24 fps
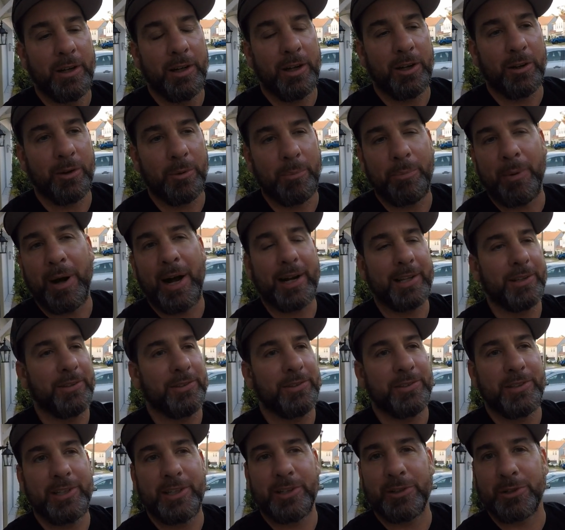or body
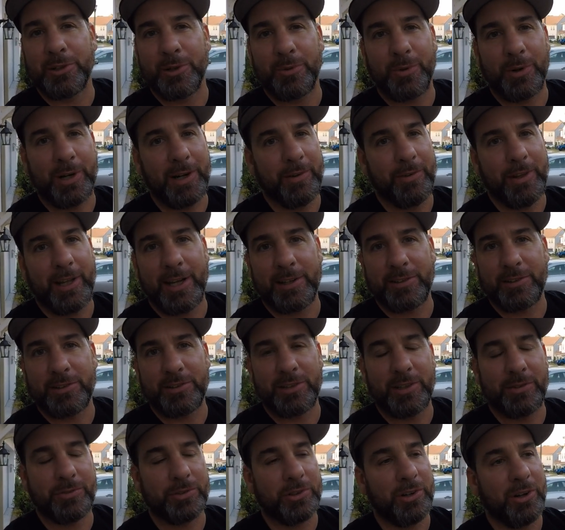sealer, whatever the heck this
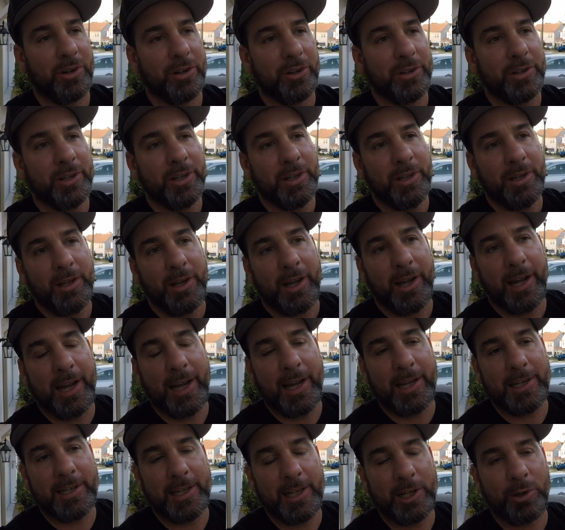stuff's called,
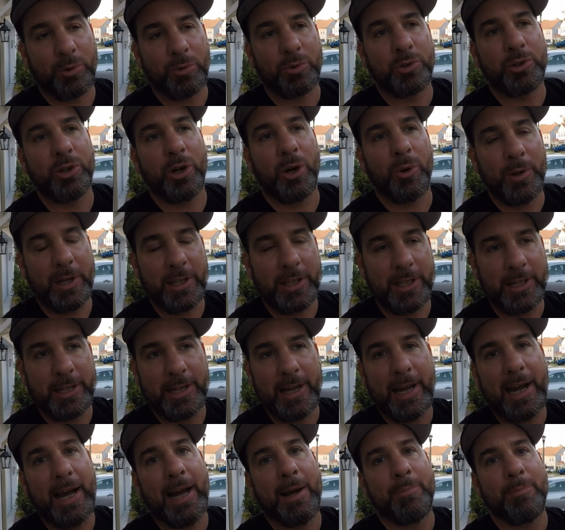and it'll go in the
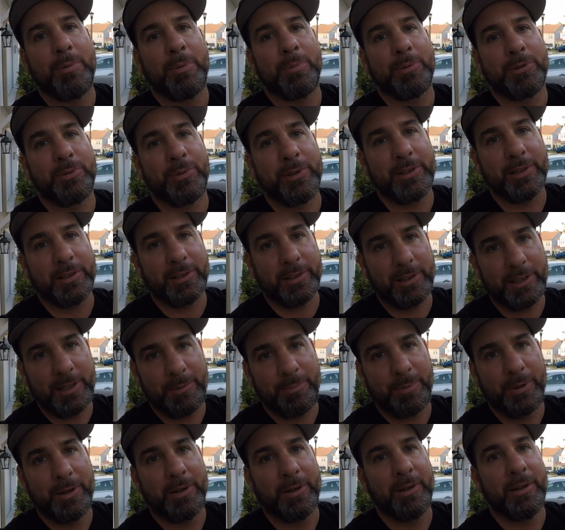gap between the
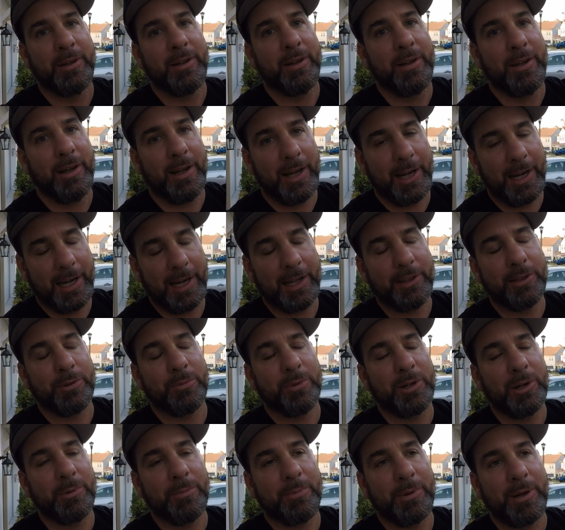lip and the
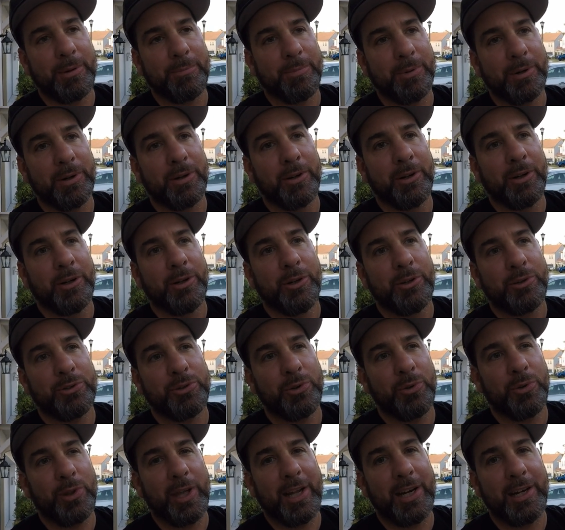rear bumper
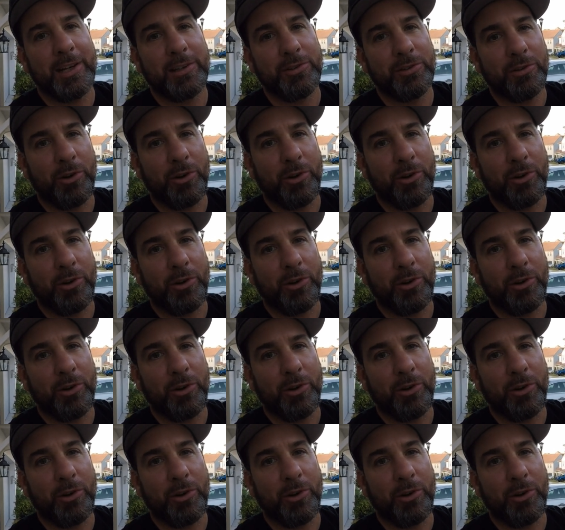so that it is